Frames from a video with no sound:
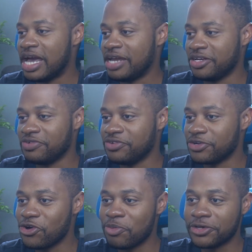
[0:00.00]
I did a few
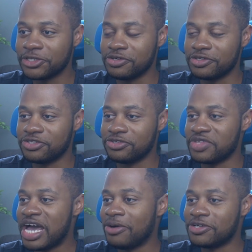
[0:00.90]
commercials too,
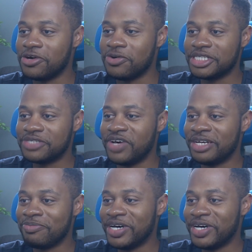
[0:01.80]
that was always fun.